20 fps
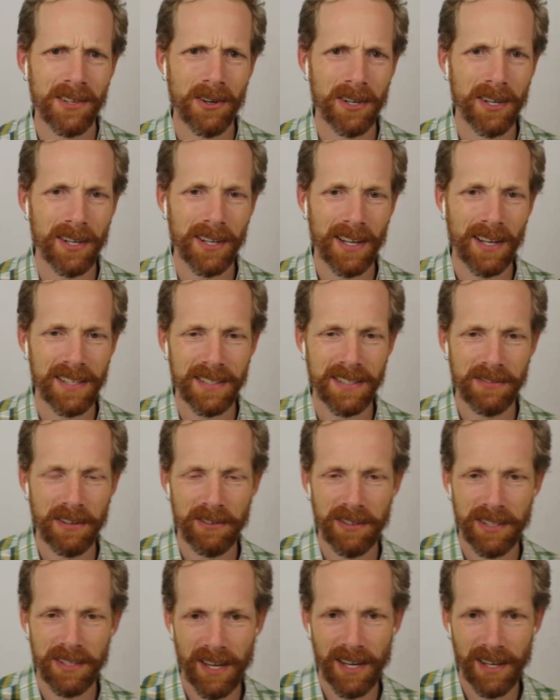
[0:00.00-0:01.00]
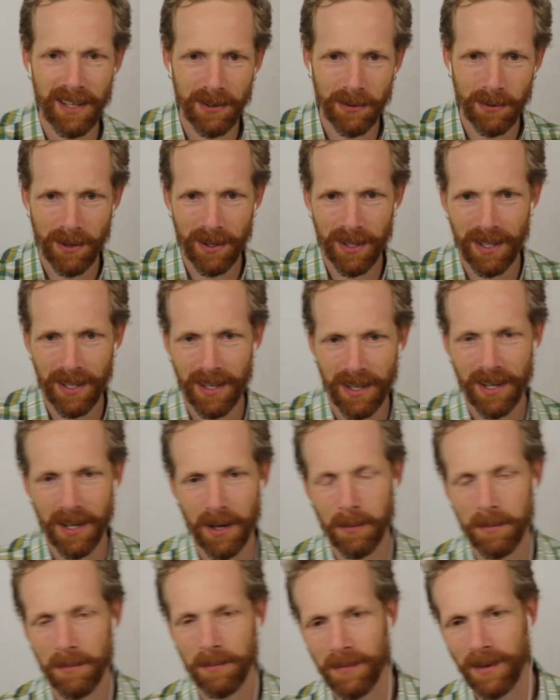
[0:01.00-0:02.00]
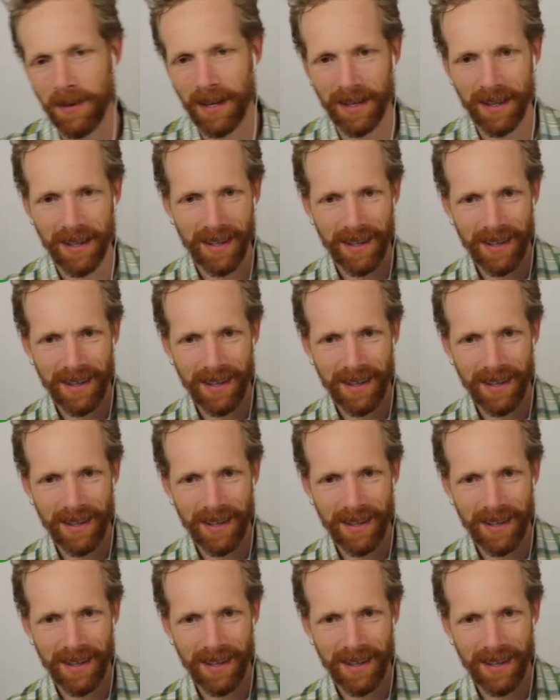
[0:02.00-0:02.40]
classes I've ever taken were the like